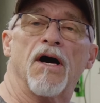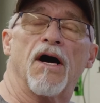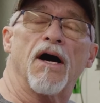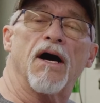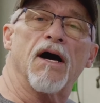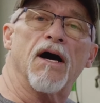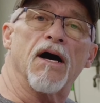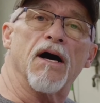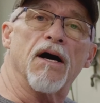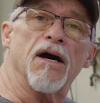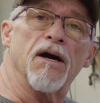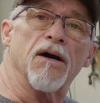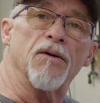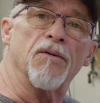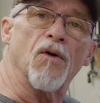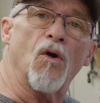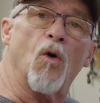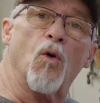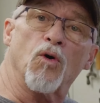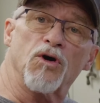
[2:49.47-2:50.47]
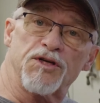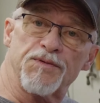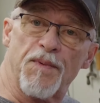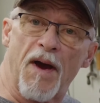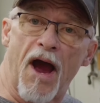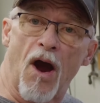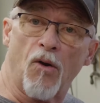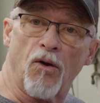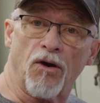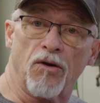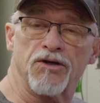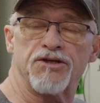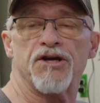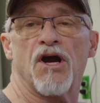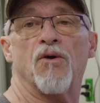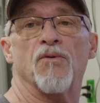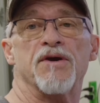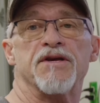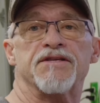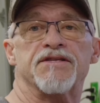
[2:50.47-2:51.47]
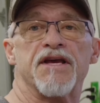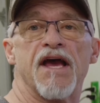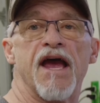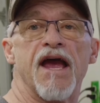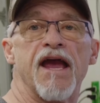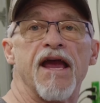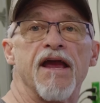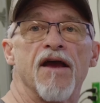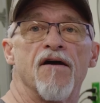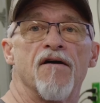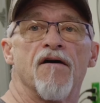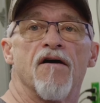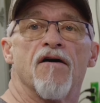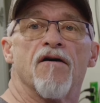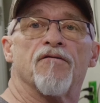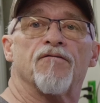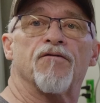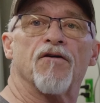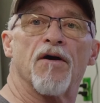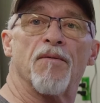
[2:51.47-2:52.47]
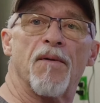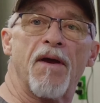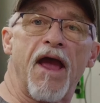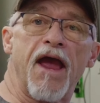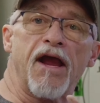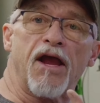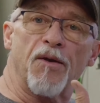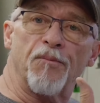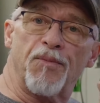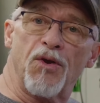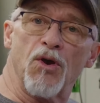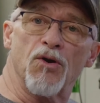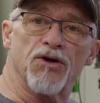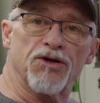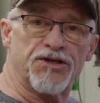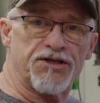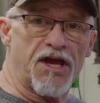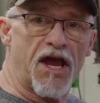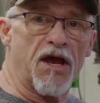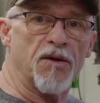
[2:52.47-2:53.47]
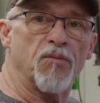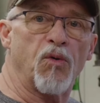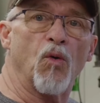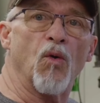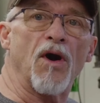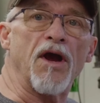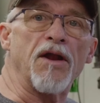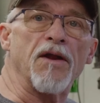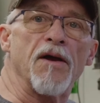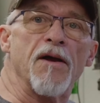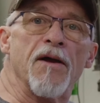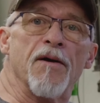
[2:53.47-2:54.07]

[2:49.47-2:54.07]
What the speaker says: horsepower, shall we say, from a computer standpoint.